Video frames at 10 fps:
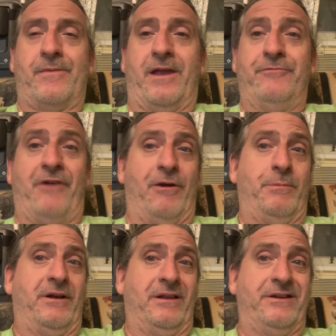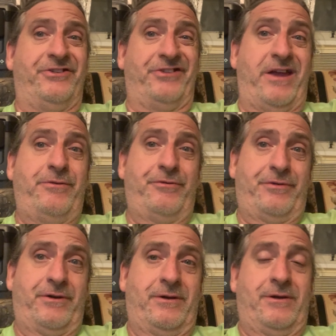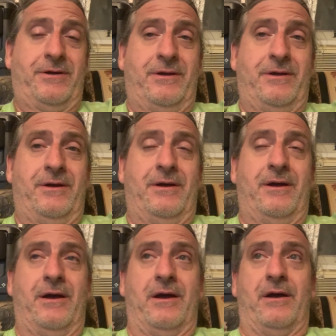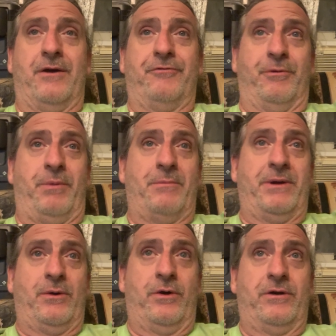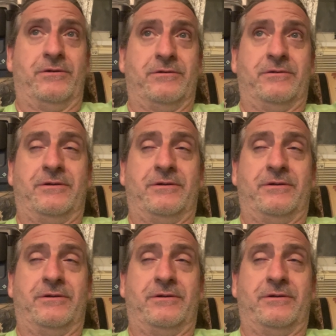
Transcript: environmentally safe uh, for pumping oil